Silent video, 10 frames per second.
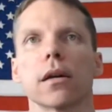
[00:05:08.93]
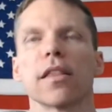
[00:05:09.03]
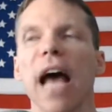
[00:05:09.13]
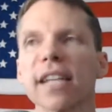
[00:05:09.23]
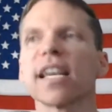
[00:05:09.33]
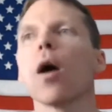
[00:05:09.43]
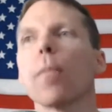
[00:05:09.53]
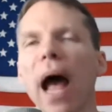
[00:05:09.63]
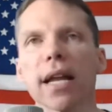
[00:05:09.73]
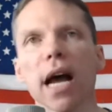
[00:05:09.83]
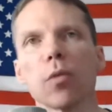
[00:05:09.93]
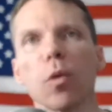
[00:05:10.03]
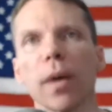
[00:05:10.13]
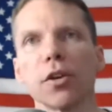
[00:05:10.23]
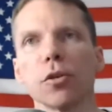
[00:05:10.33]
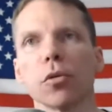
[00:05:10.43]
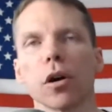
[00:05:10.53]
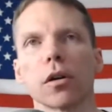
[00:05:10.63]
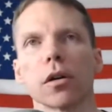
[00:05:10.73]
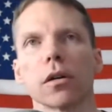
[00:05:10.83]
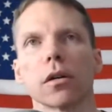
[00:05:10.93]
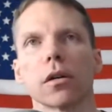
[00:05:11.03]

That's how bad I will make you look.